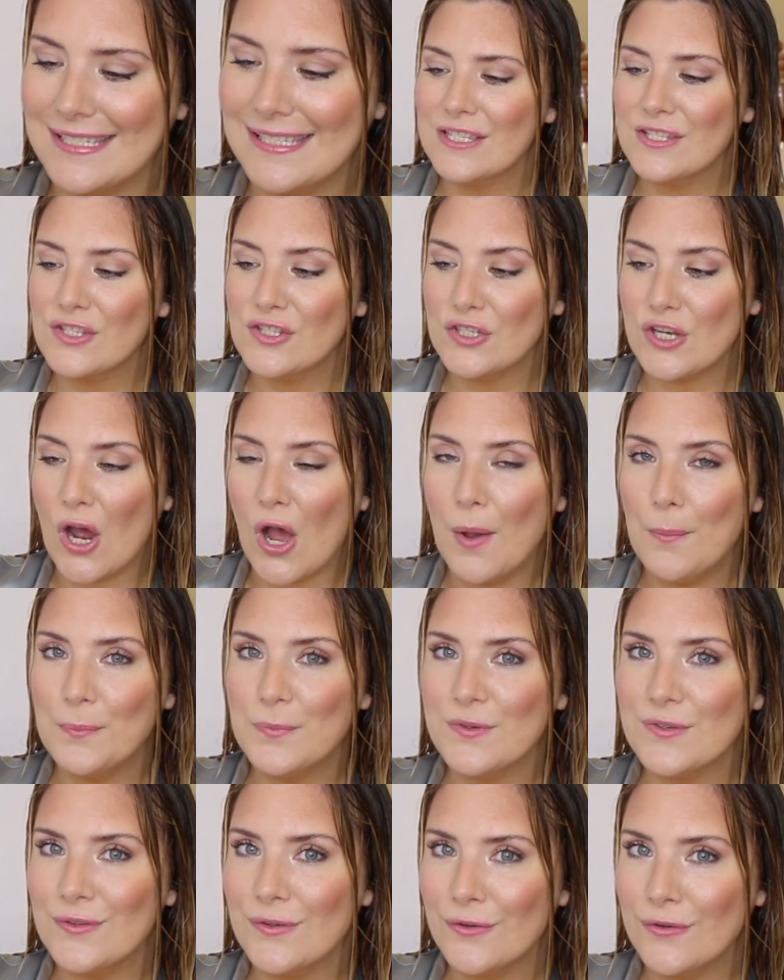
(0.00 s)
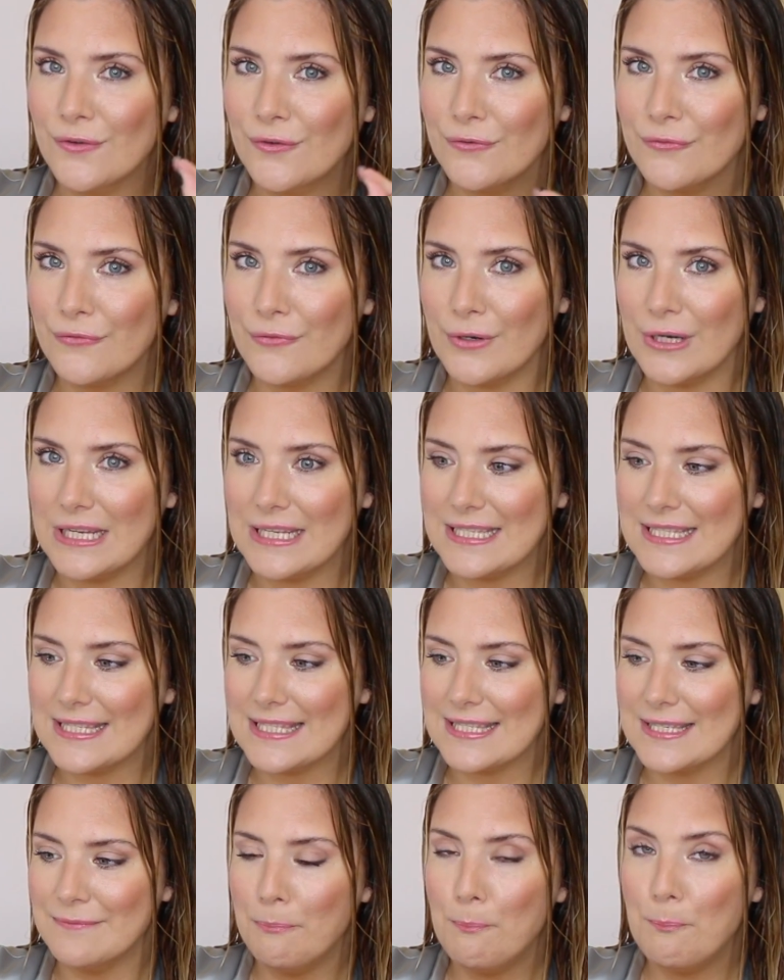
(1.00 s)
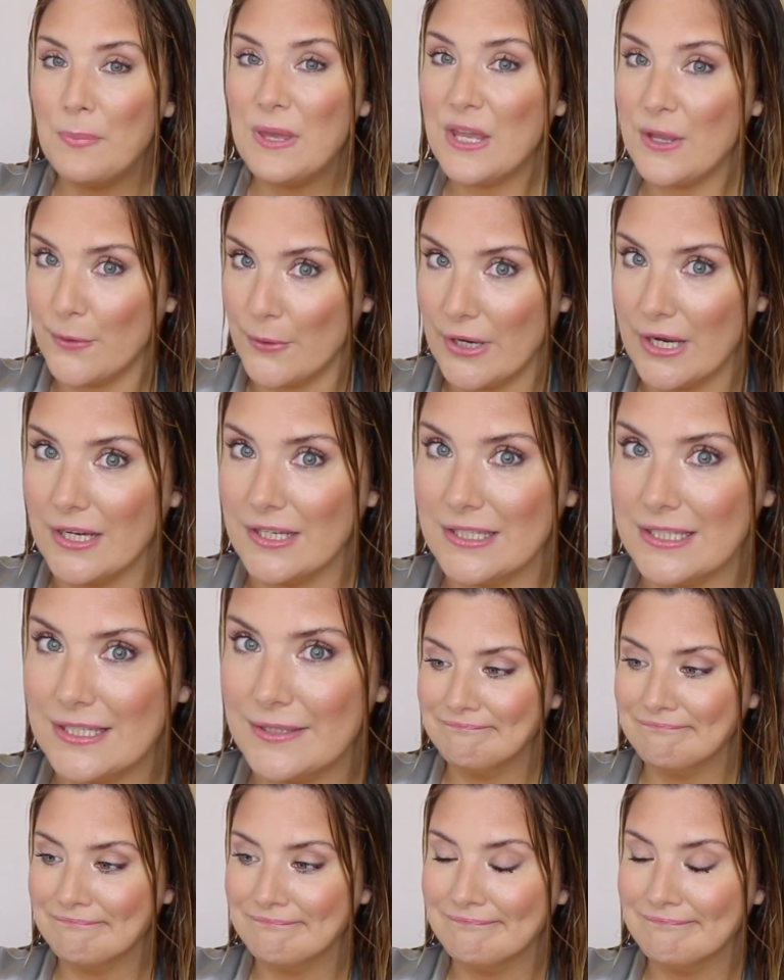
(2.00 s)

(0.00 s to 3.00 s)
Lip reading: stops frizz, period.